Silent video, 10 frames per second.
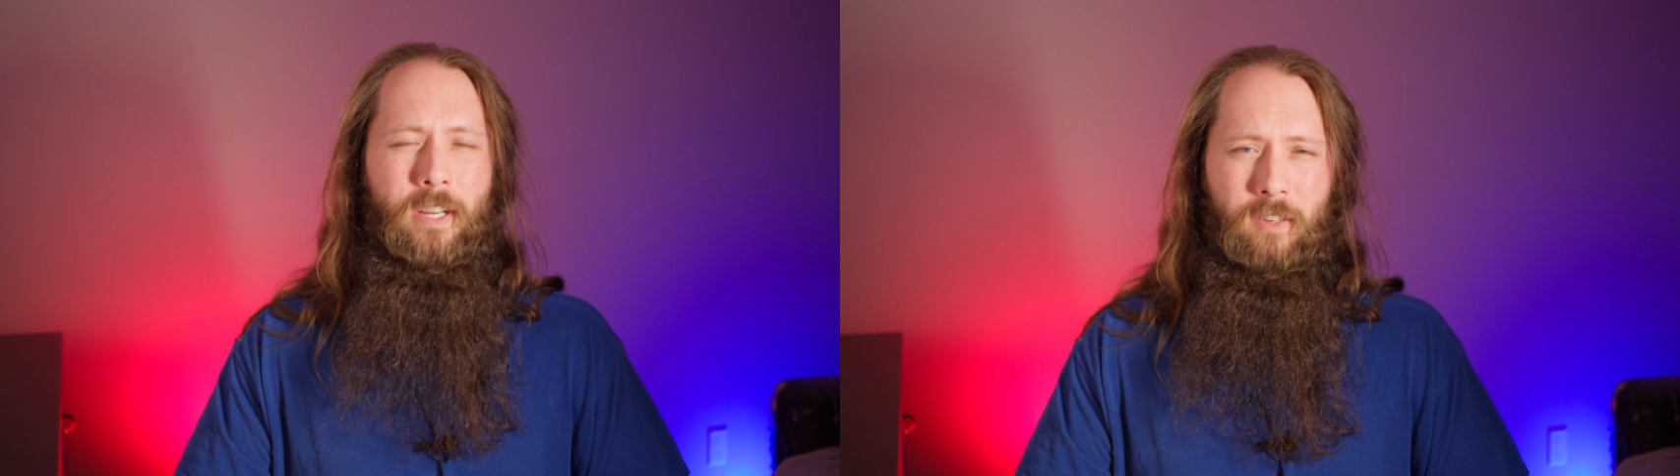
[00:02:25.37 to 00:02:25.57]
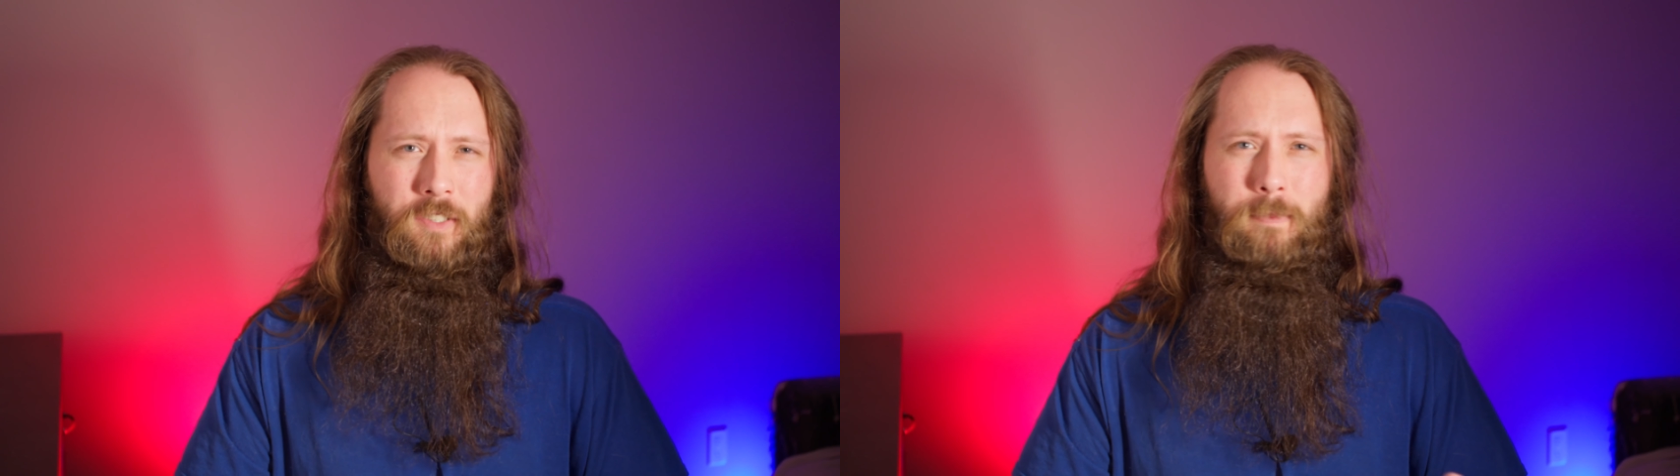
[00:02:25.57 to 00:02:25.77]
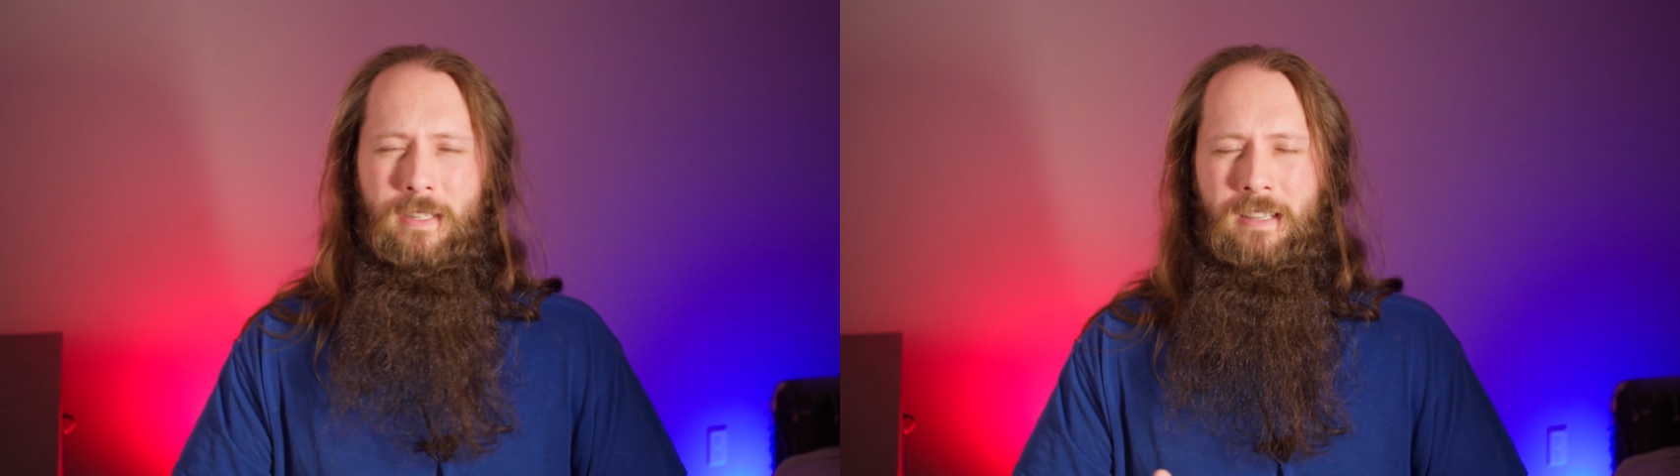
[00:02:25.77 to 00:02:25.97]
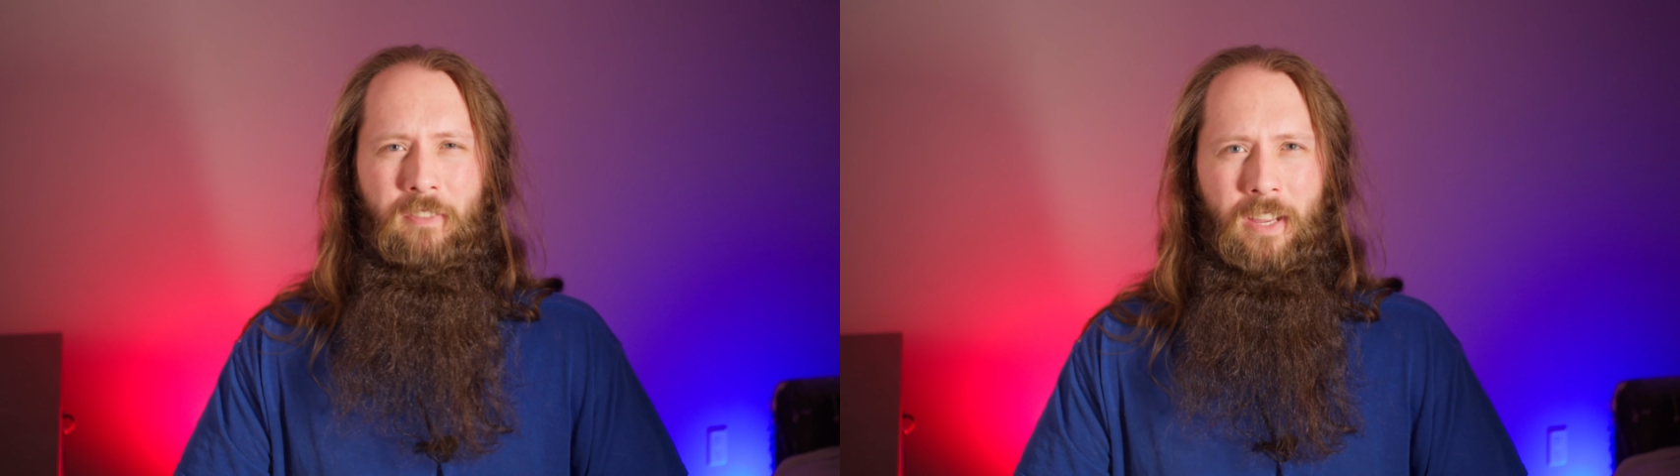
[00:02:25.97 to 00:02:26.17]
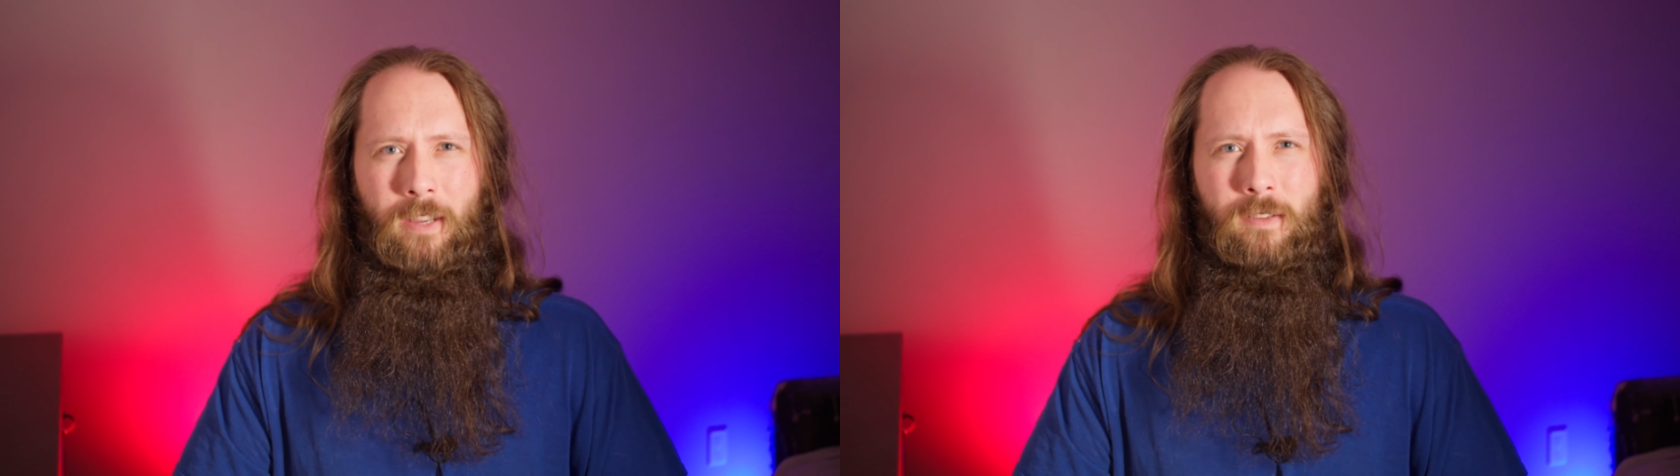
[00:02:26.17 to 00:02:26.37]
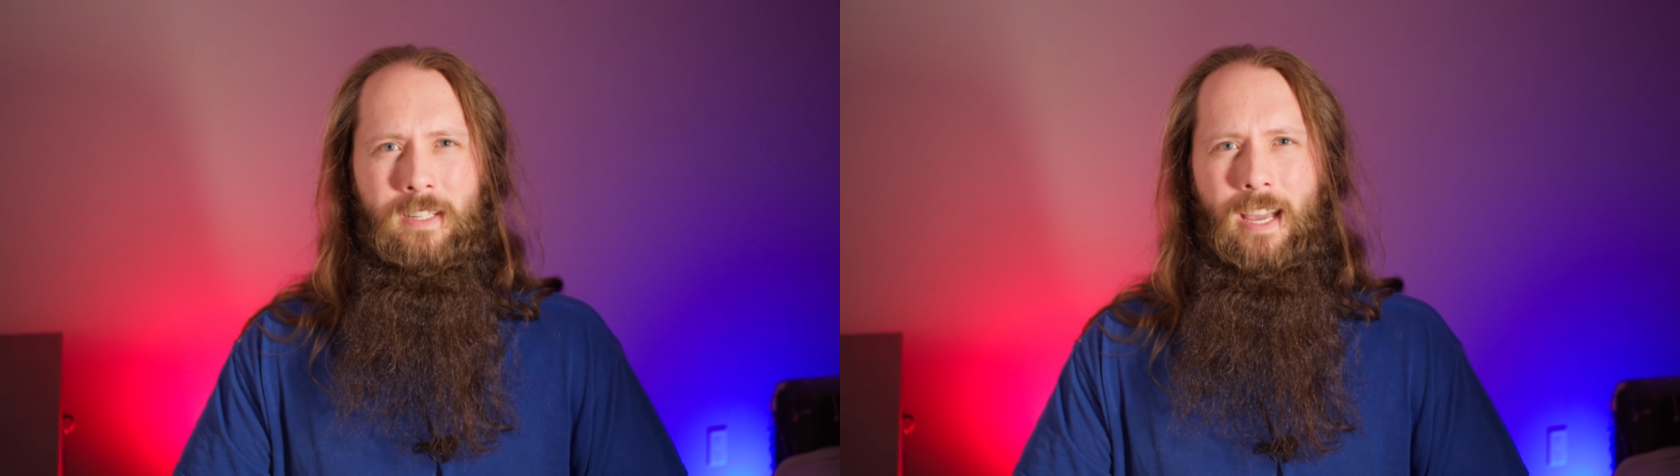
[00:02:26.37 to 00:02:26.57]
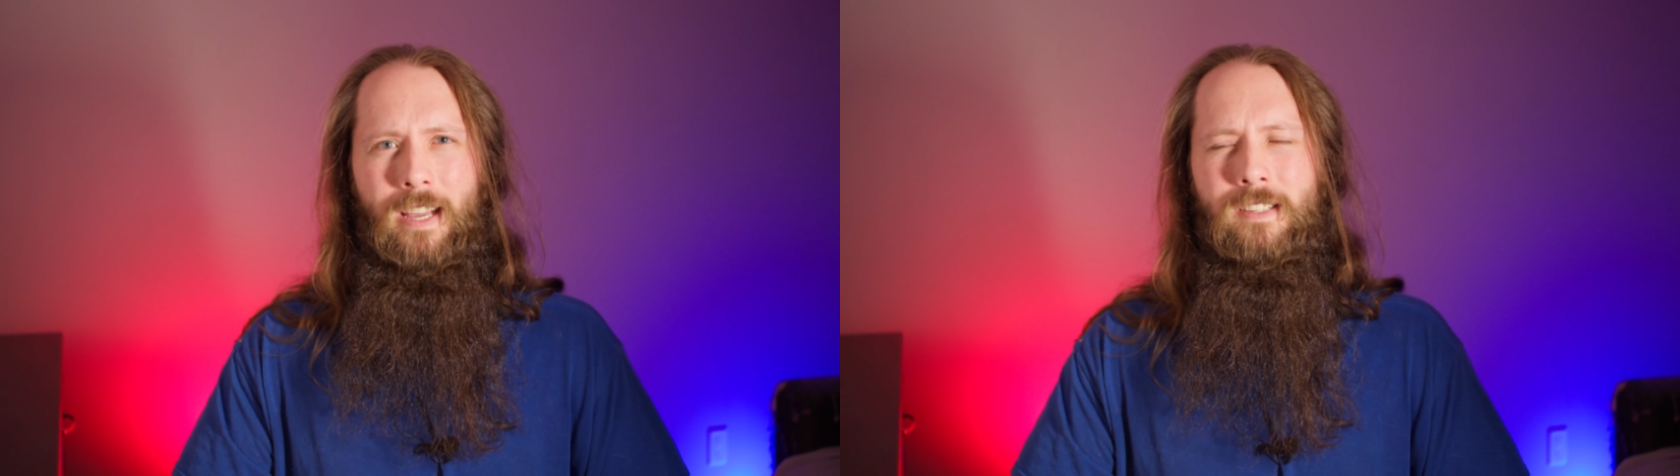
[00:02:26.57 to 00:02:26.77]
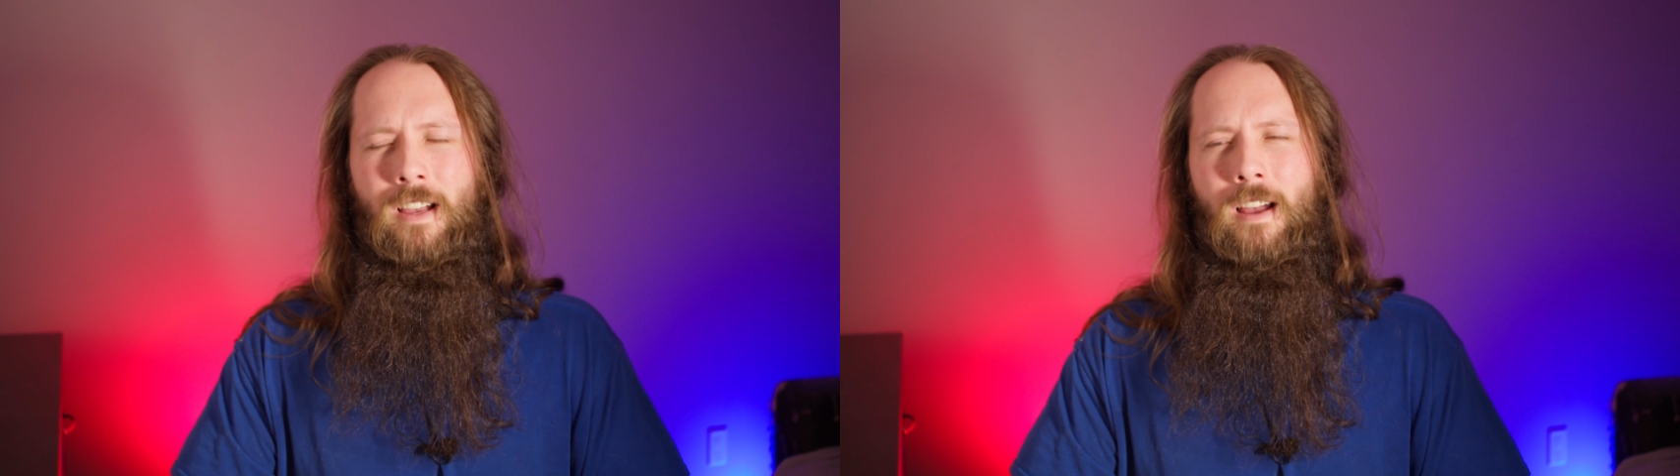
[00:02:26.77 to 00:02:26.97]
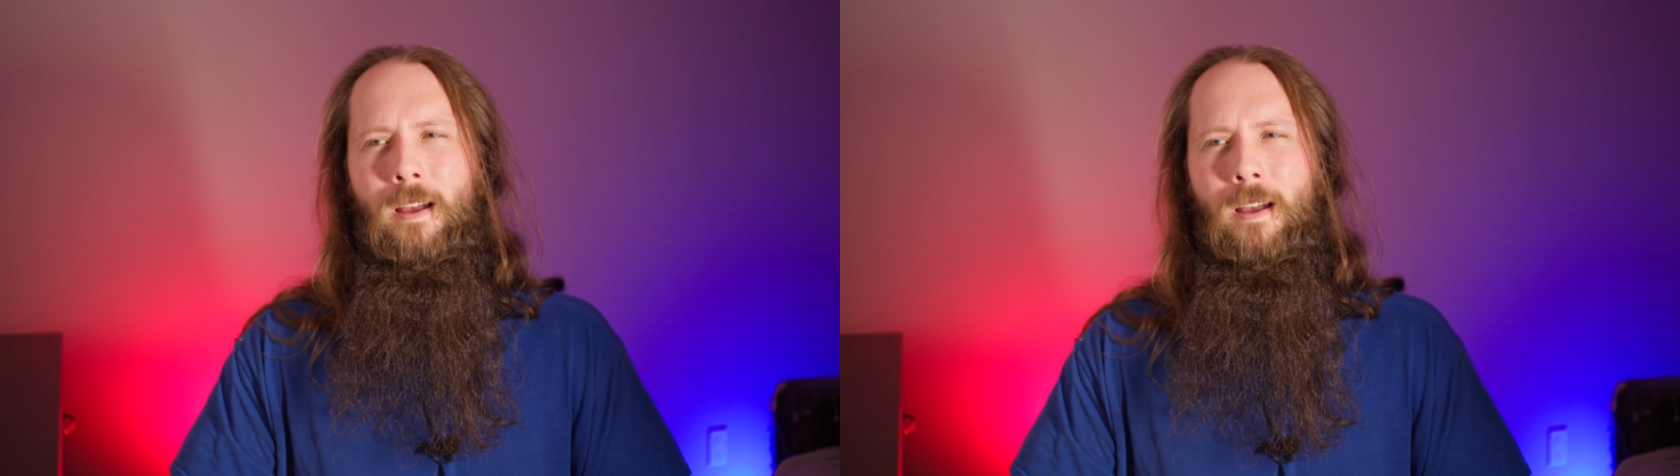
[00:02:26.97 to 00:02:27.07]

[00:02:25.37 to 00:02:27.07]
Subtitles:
your specific use case.